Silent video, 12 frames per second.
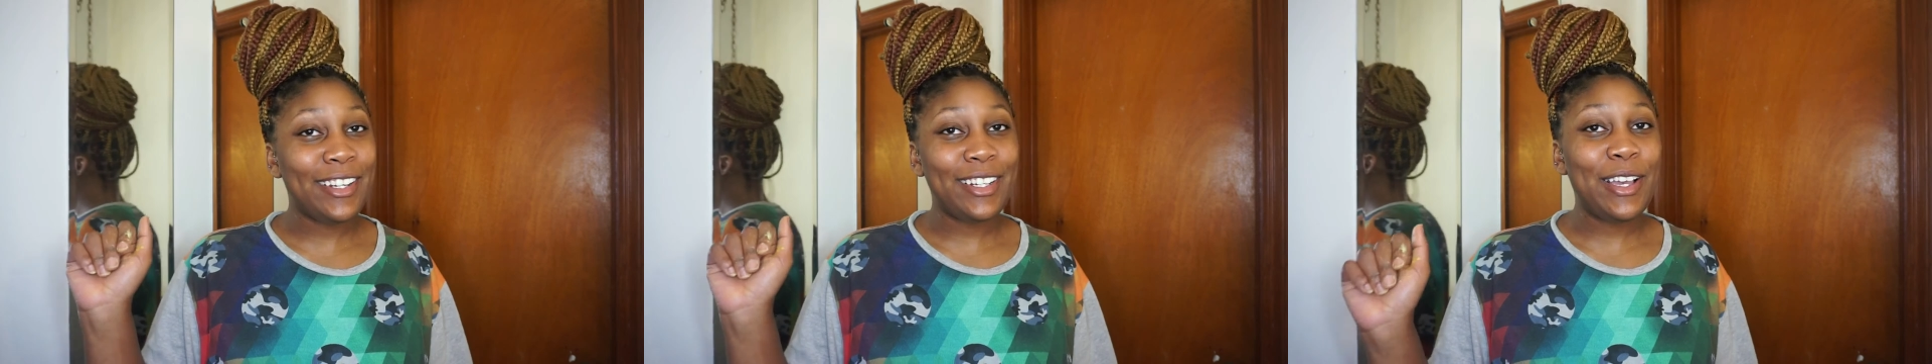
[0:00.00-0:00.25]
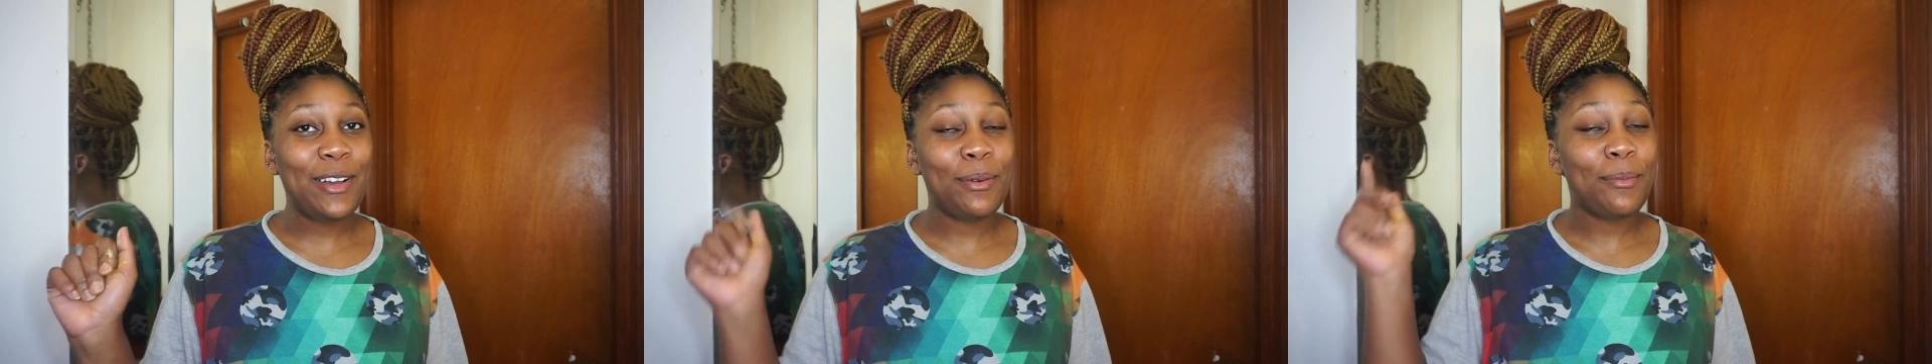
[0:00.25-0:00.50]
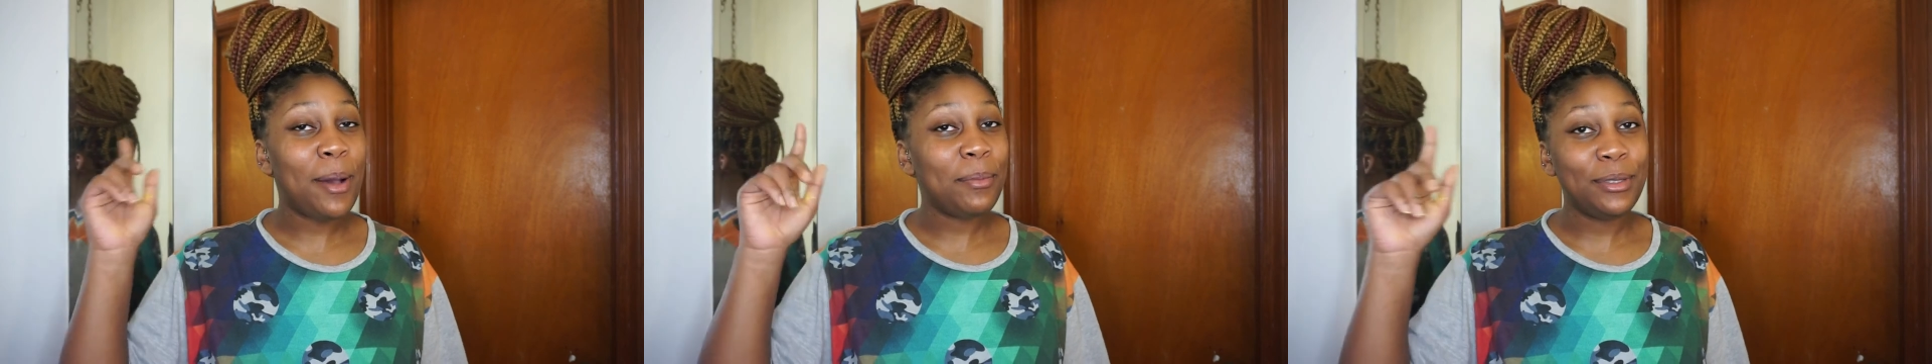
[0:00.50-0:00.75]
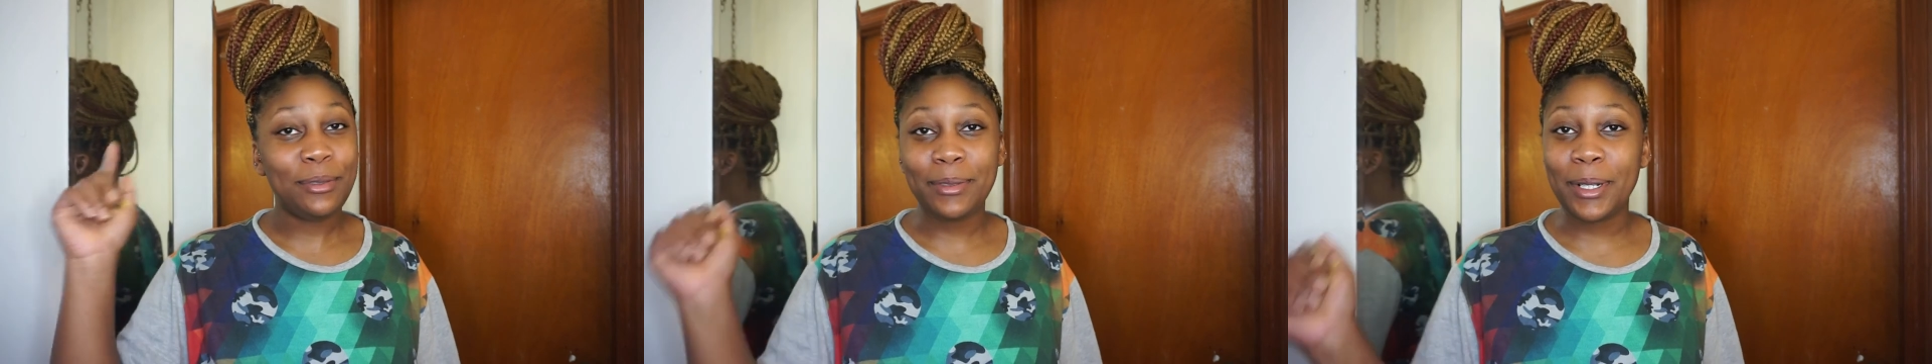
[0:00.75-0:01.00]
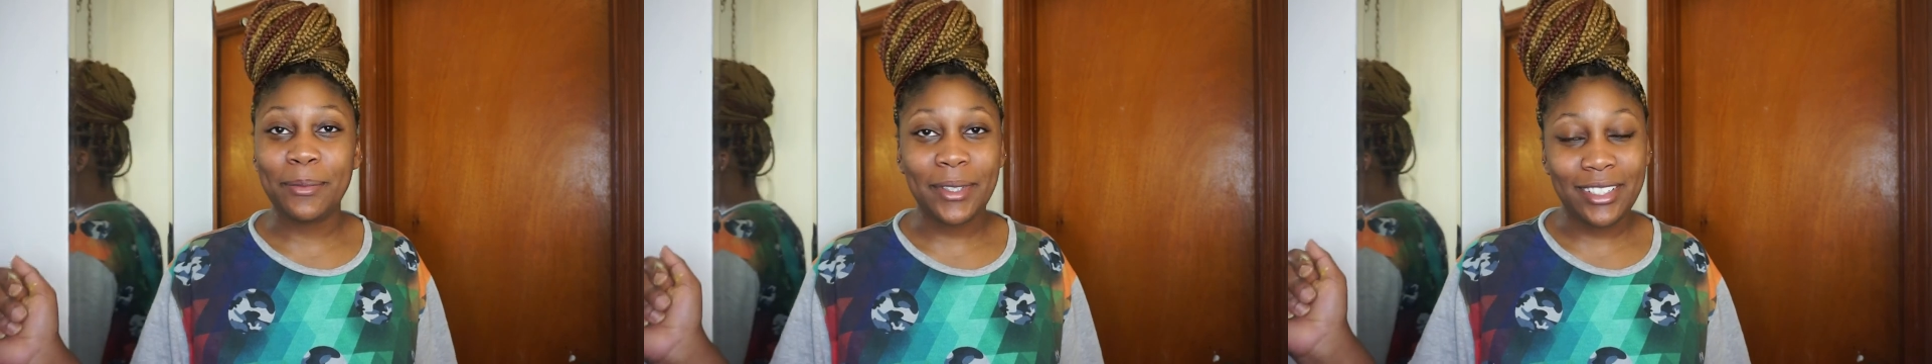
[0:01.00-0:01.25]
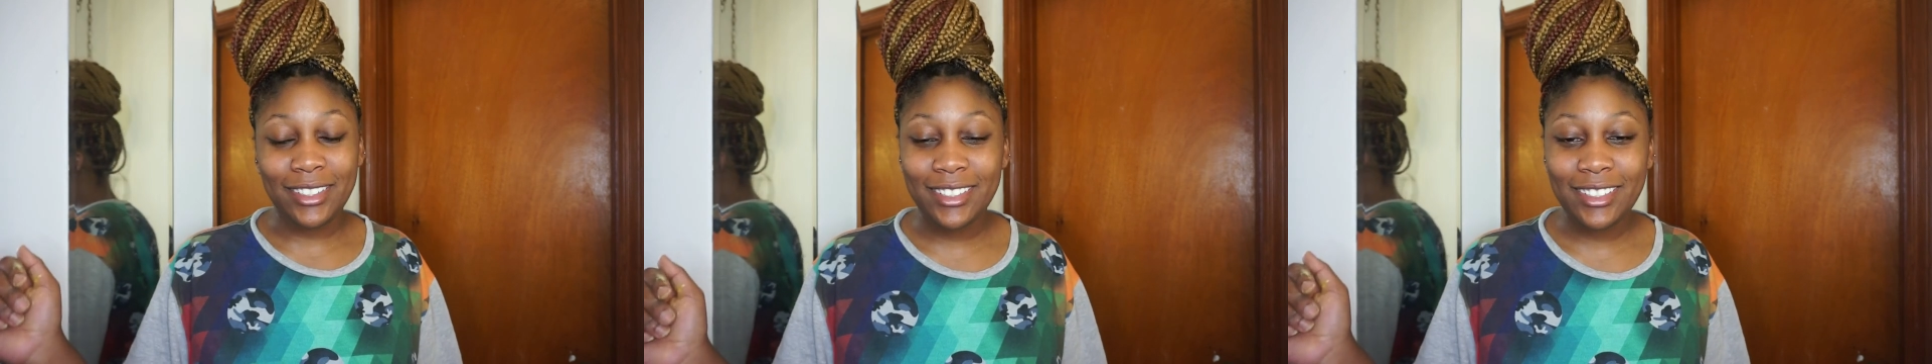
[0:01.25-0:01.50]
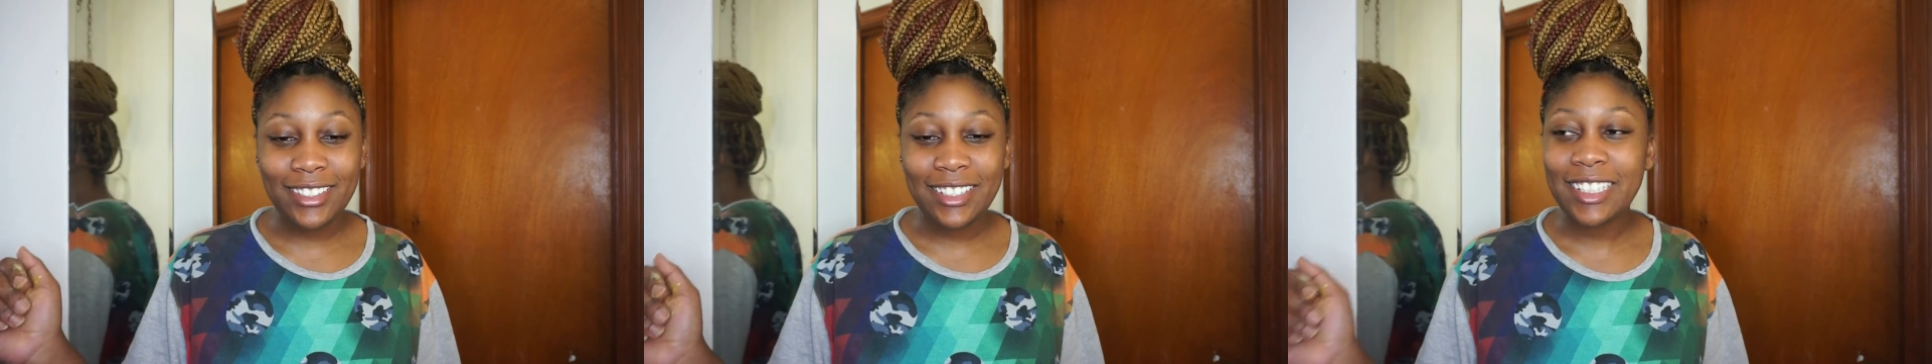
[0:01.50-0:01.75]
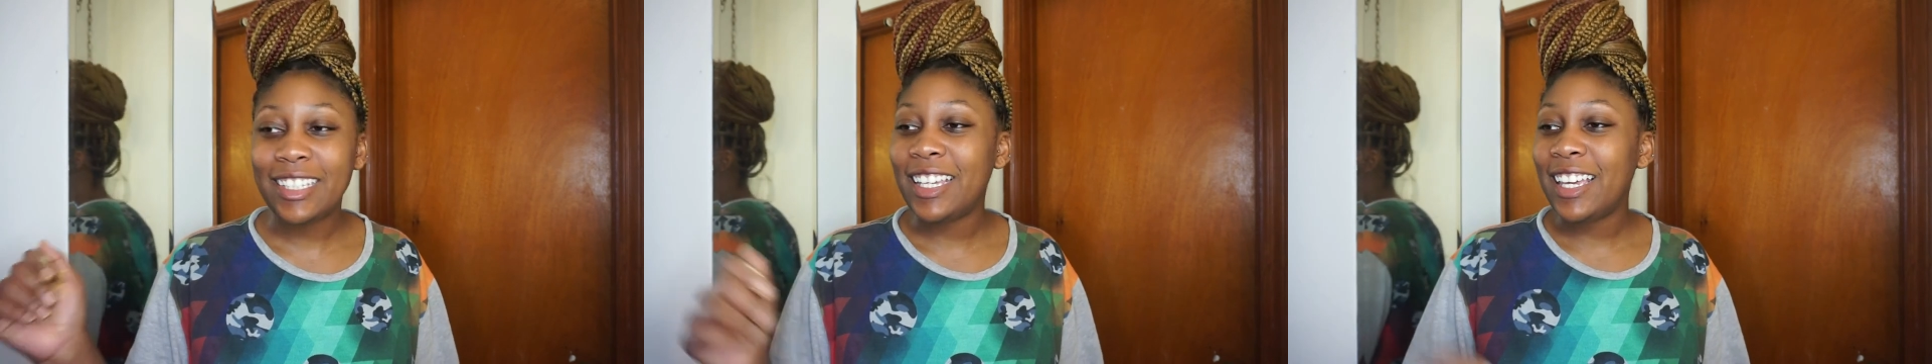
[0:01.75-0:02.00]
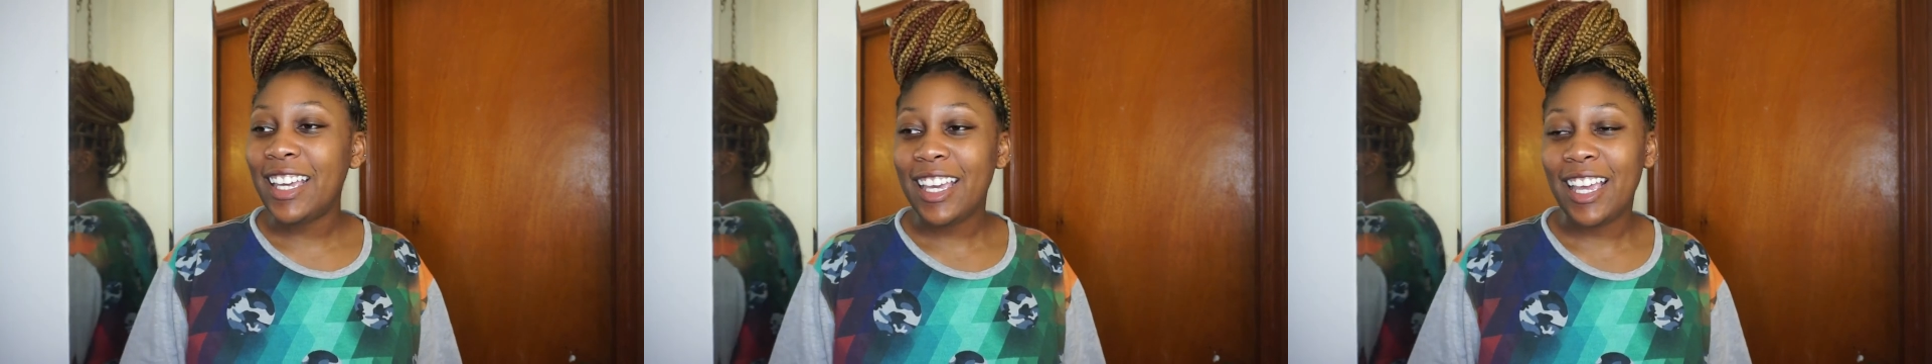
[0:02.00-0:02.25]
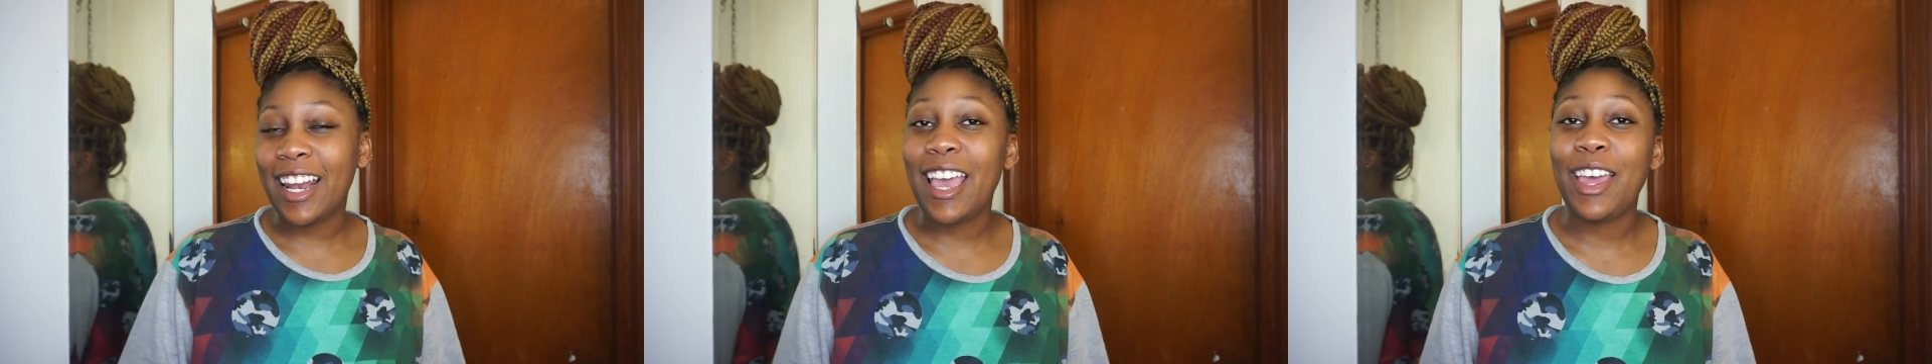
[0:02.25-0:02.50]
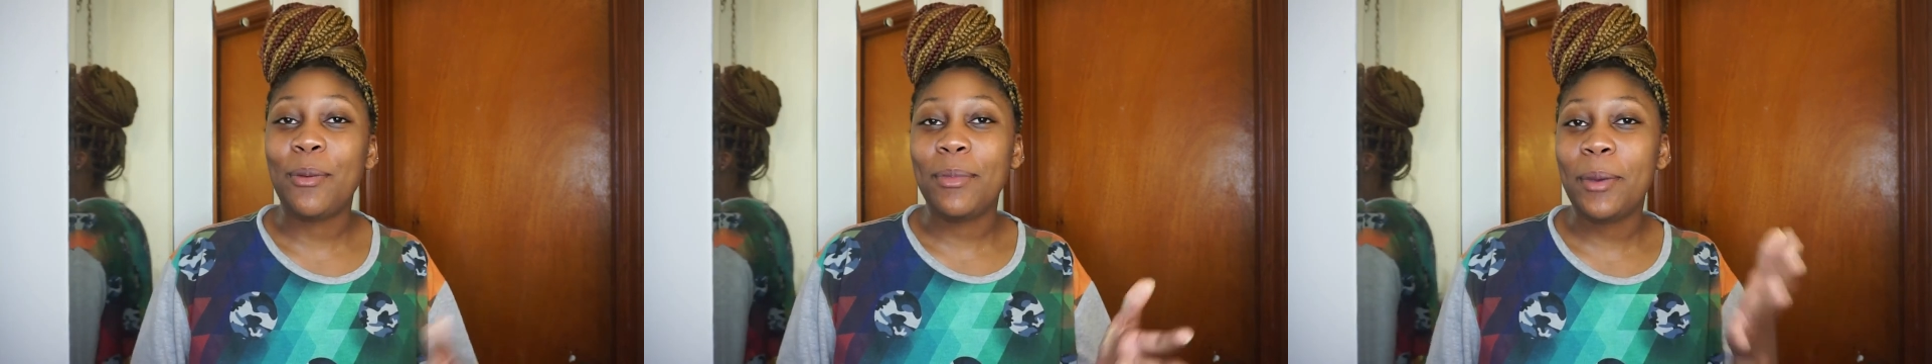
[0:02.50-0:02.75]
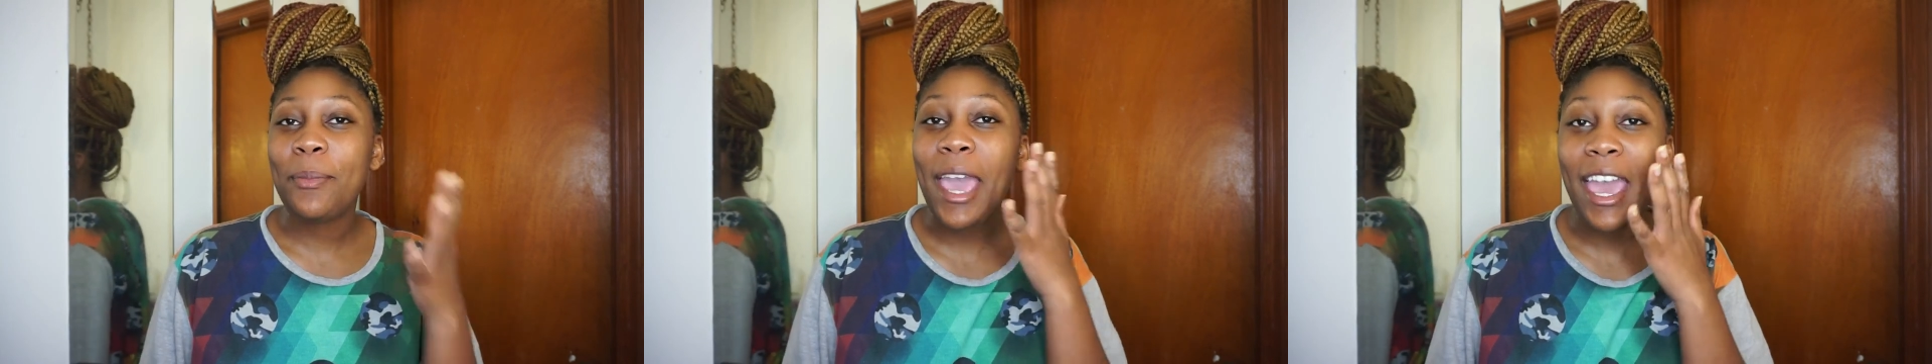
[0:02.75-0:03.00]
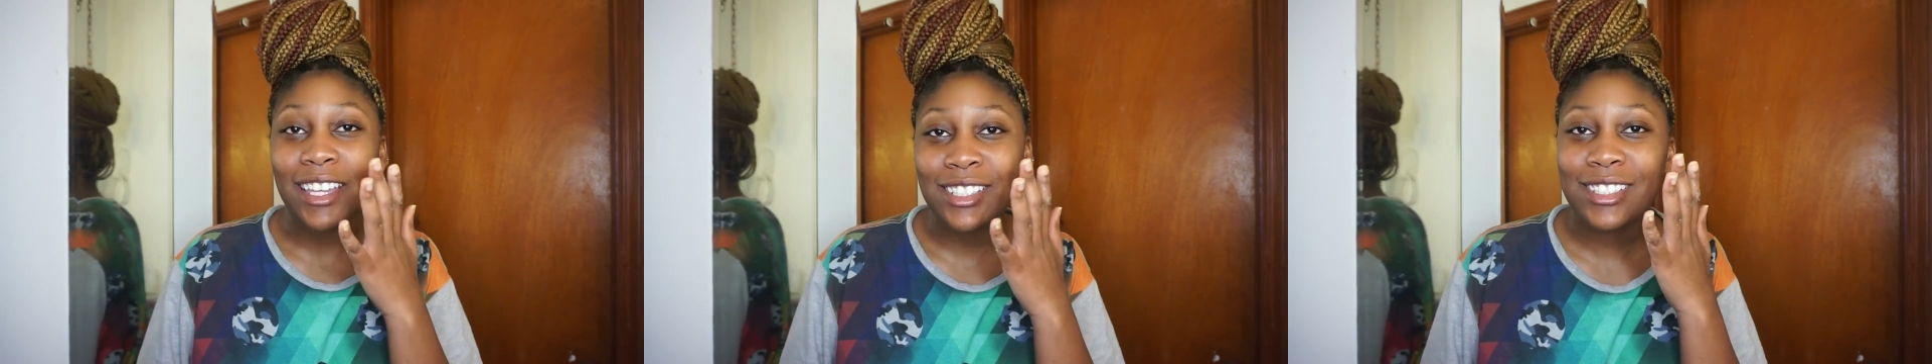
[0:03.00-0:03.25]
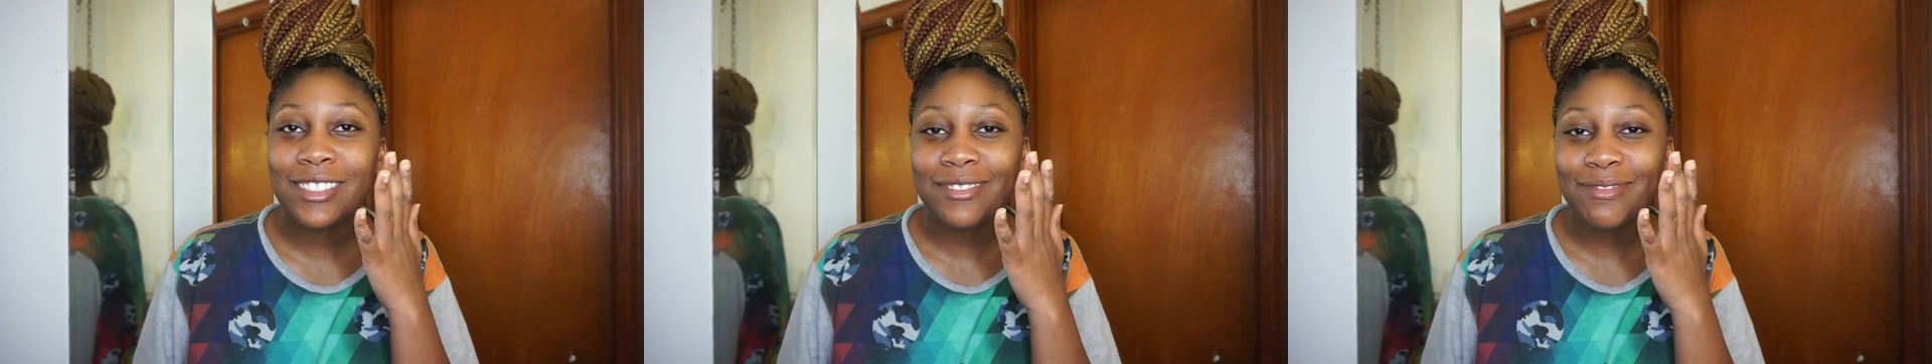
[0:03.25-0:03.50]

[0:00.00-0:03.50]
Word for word: done with my blue ribbon and I had a big patch